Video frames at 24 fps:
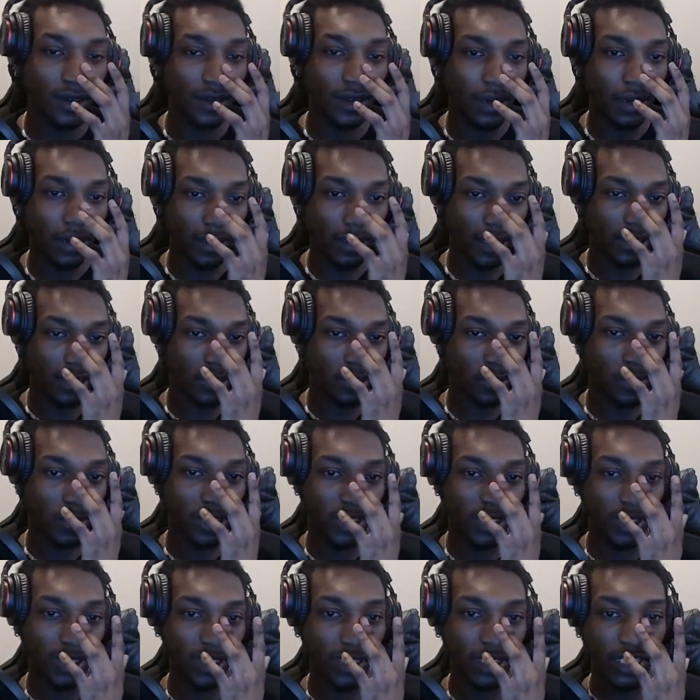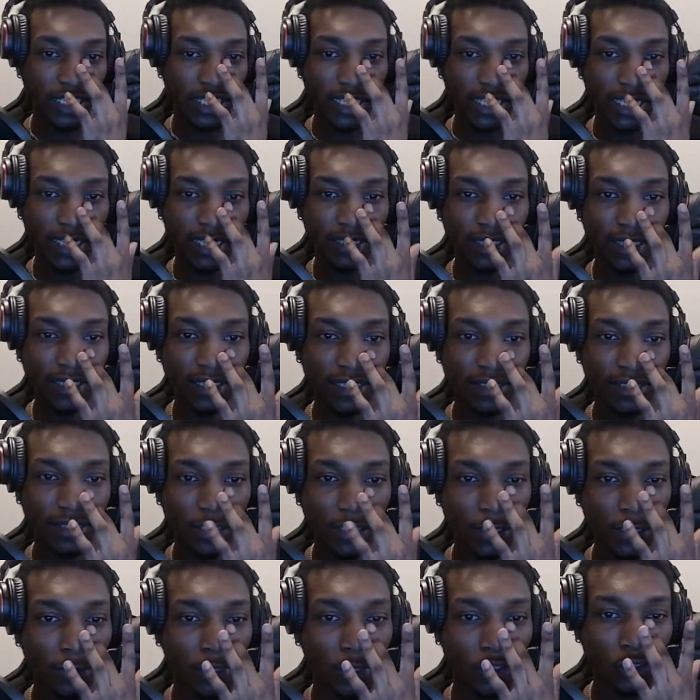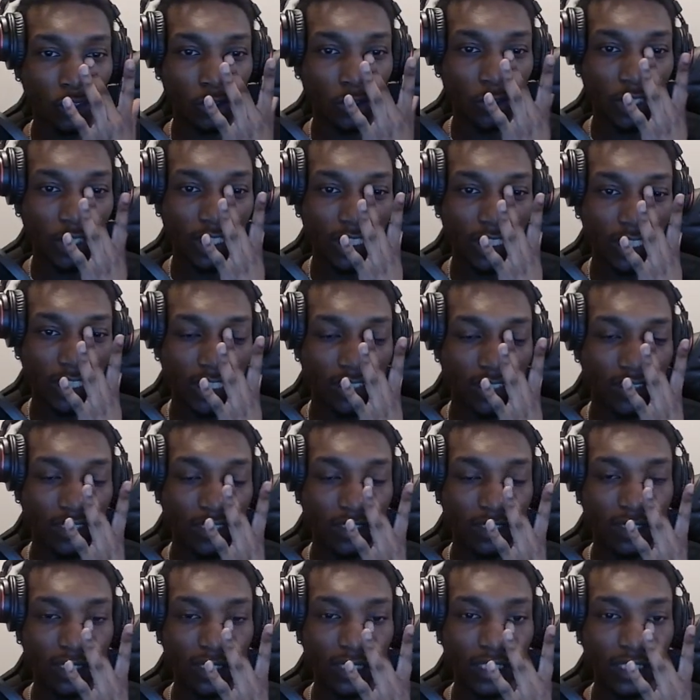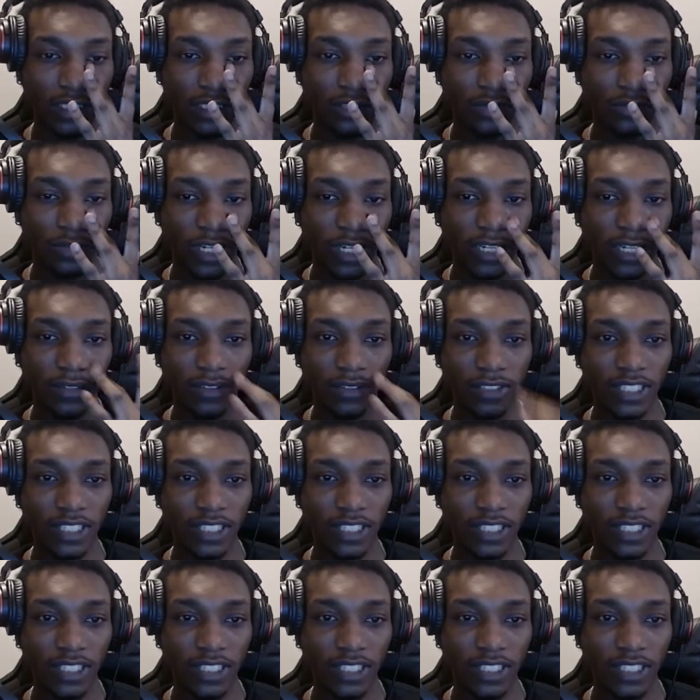it has a 1 in 6 chance that this card can be destroyed at the end of each round.